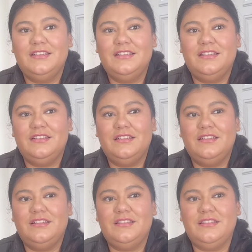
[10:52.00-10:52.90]

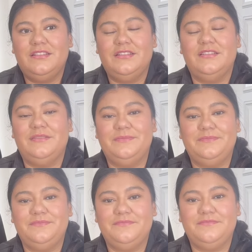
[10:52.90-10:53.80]

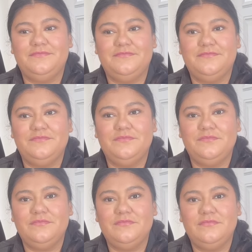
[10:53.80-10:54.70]

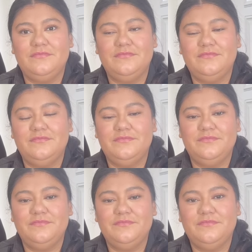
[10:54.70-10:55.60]

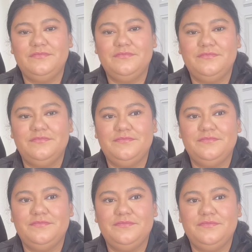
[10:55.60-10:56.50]

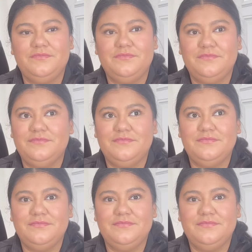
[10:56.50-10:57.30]
The person shown says nothing.